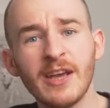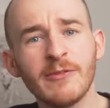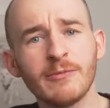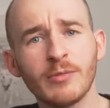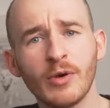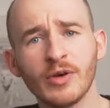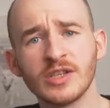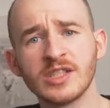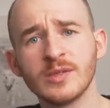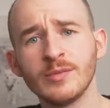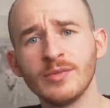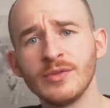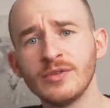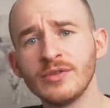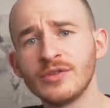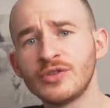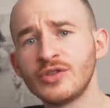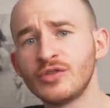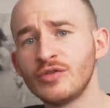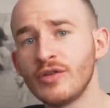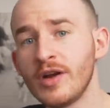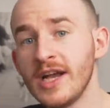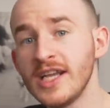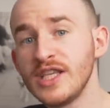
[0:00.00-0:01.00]
If possible,
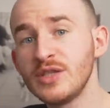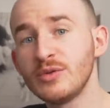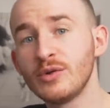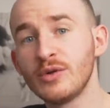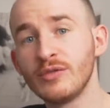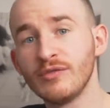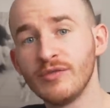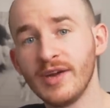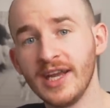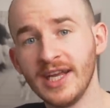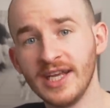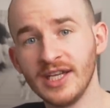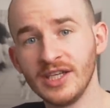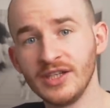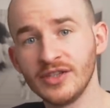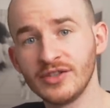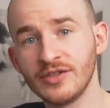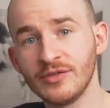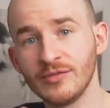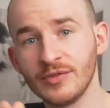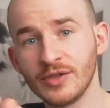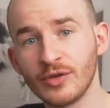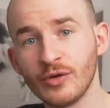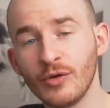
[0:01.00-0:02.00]
try to arrange
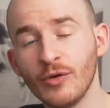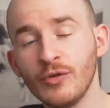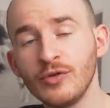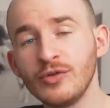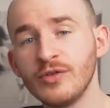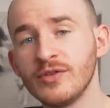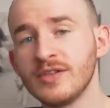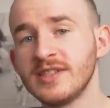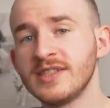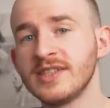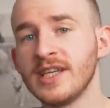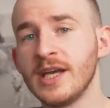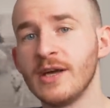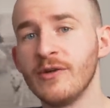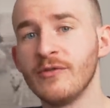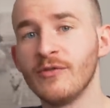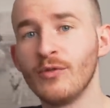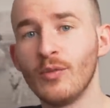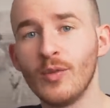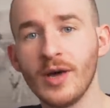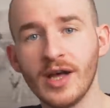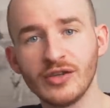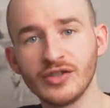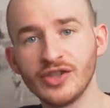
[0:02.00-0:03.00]
to record
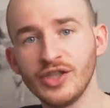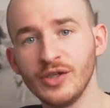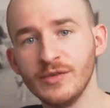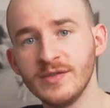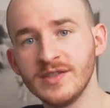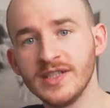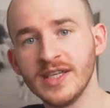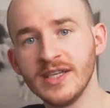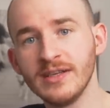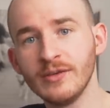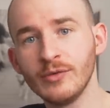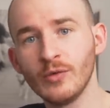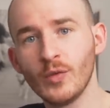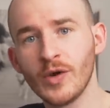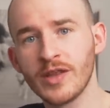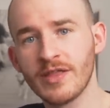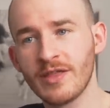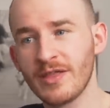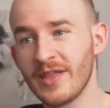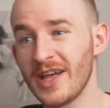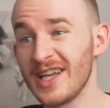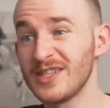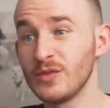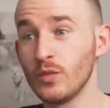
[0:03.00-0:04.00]
yourself while shooting,
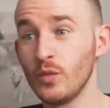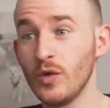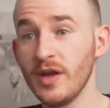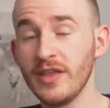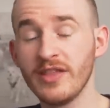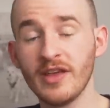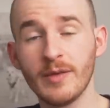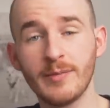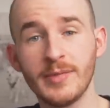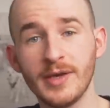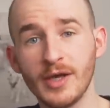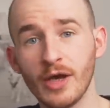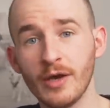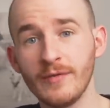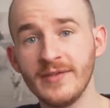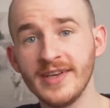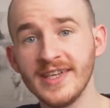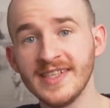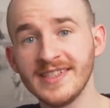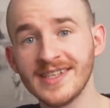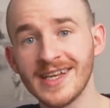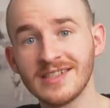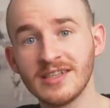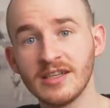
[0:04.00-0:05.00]
whether that's with a
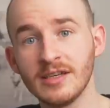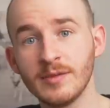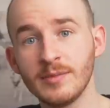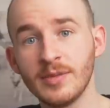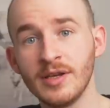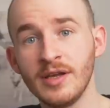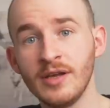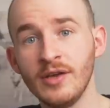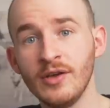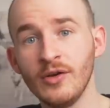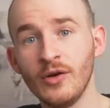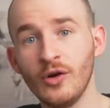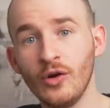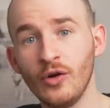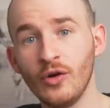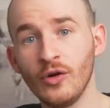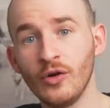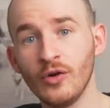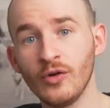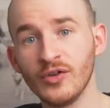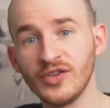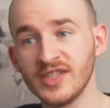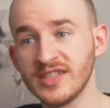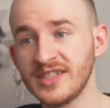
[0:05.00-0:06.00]
POV setup
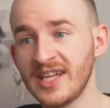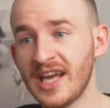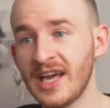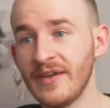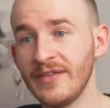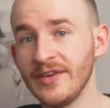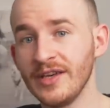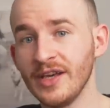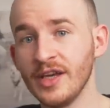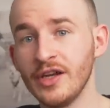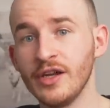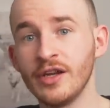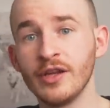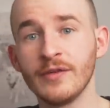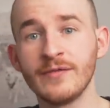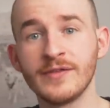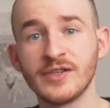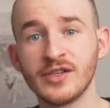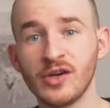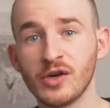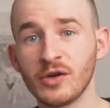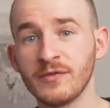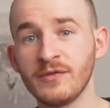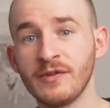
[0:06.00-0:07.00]
or just having another
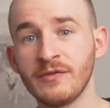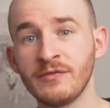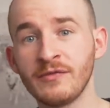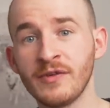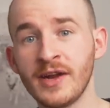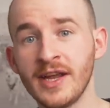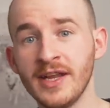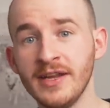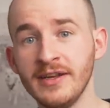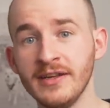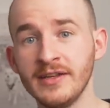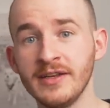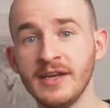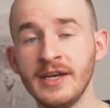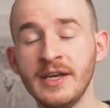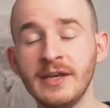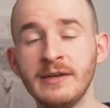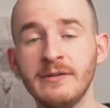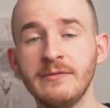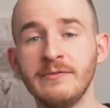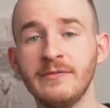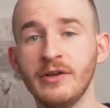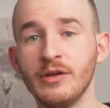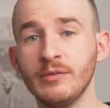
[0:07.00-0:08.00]
photographer friend
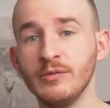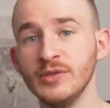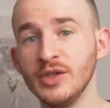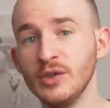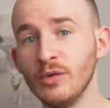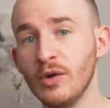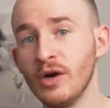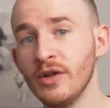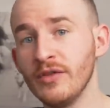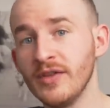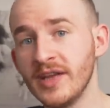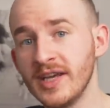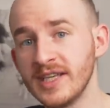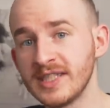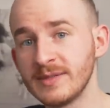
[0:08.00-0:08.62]
film you on their